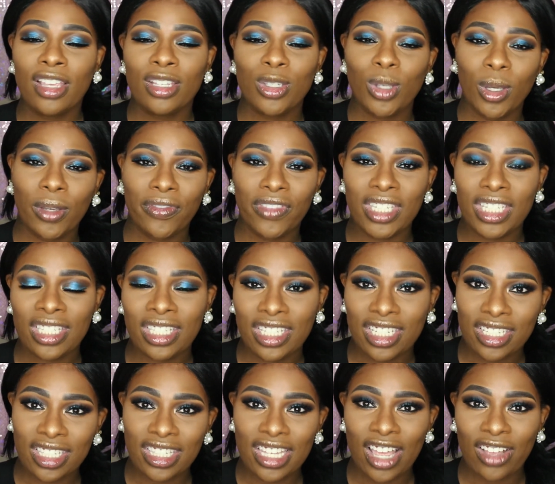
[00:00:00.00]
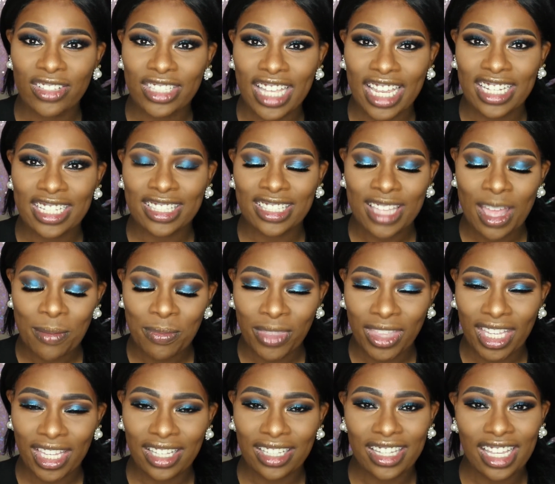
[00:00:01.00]
So if this just sounds like
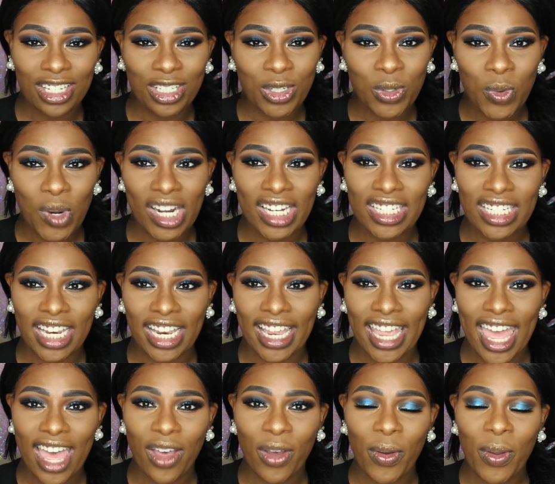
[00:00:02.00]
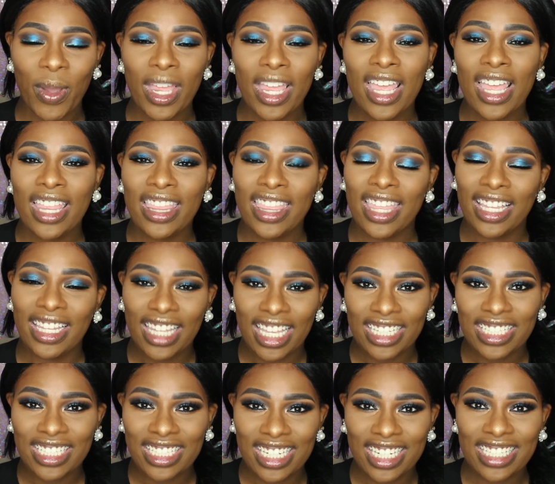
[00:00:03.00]
something that you want to check out, then
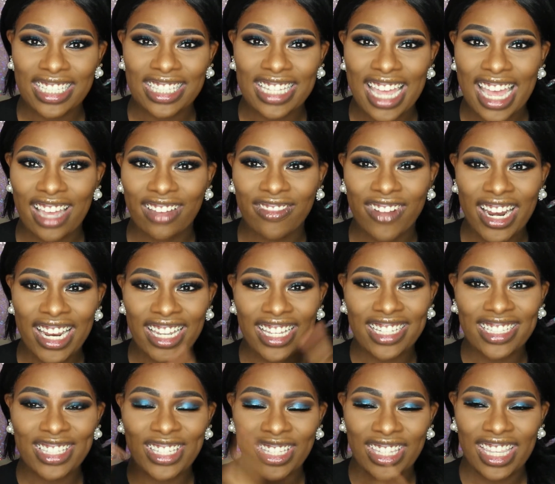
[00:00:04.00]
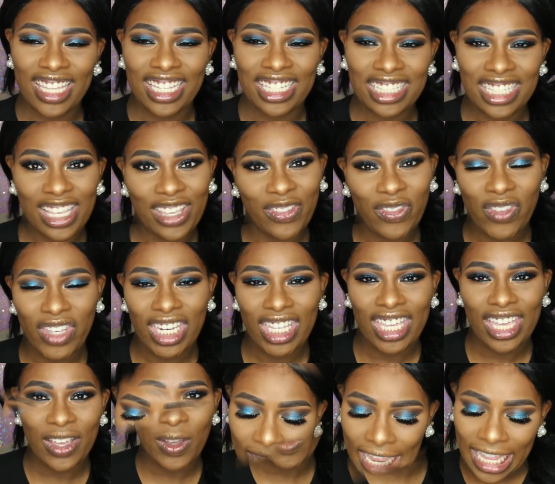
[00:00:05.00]
let's just dive right into this
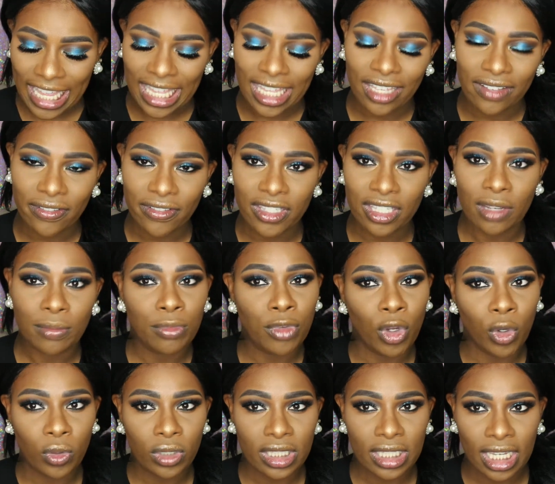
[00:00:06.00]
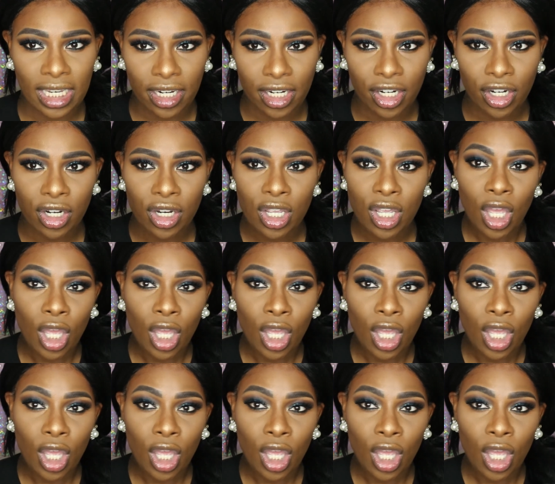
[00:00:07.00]
video. I have some notes here.